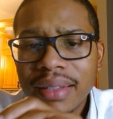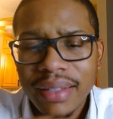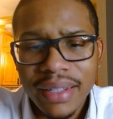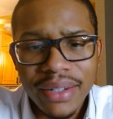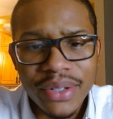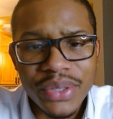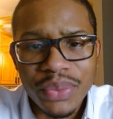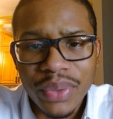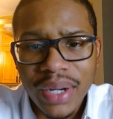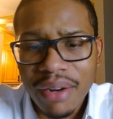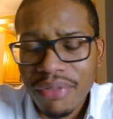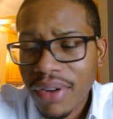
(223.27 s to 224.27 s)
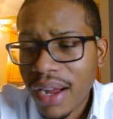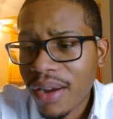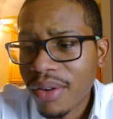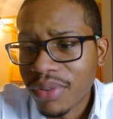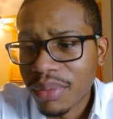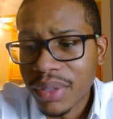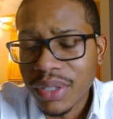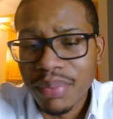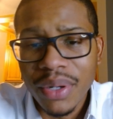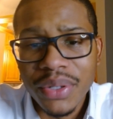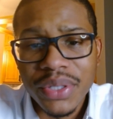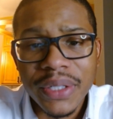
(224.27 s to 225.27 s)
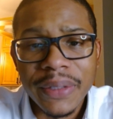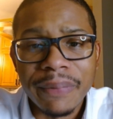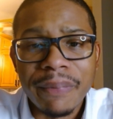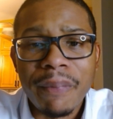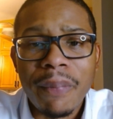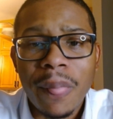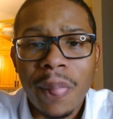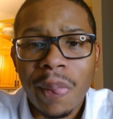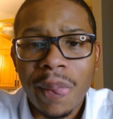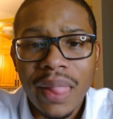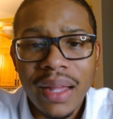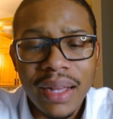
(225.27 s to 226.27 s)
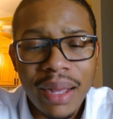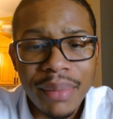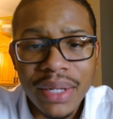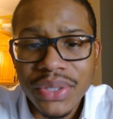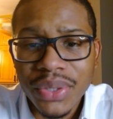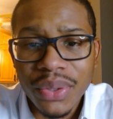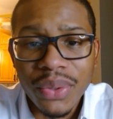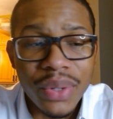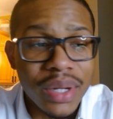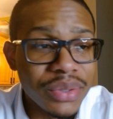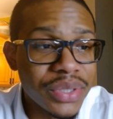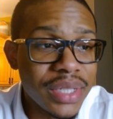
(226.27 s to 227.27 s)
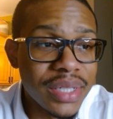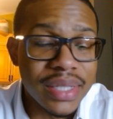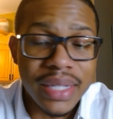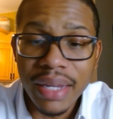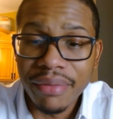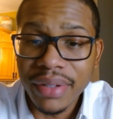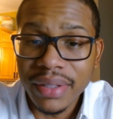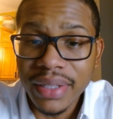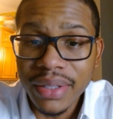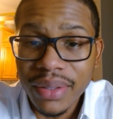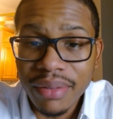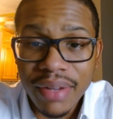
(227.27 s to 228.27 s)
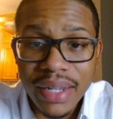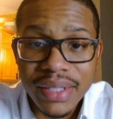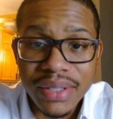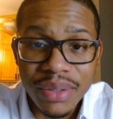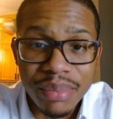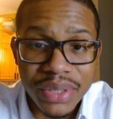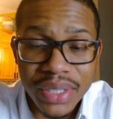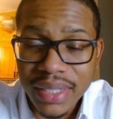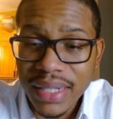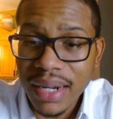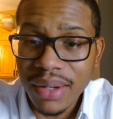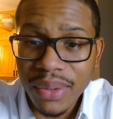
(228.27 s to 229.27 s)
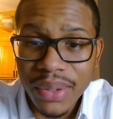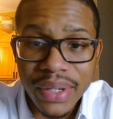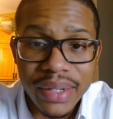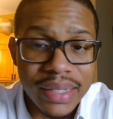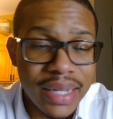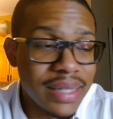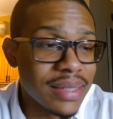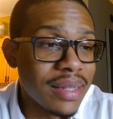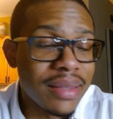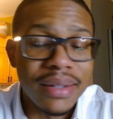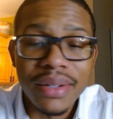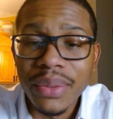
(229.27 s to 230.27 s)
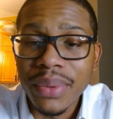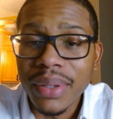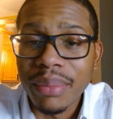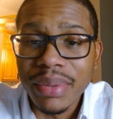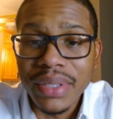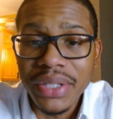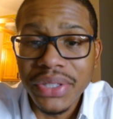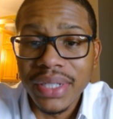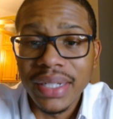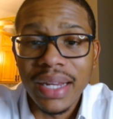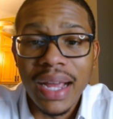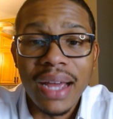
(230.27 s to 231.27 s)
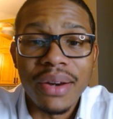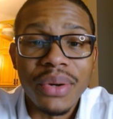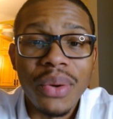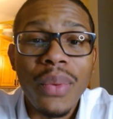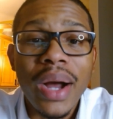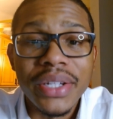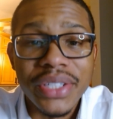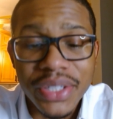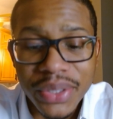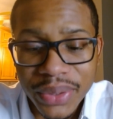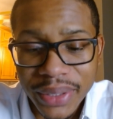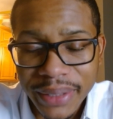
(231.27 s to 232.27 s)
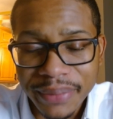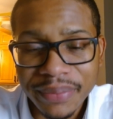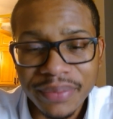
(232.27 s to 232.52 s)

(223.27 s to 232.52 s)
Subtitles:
here's what I found from this person. I'm not sure who else she's giving legal advice to, but she's not a lawyer. It has nothing to do with her position. I don't know why she's doing it.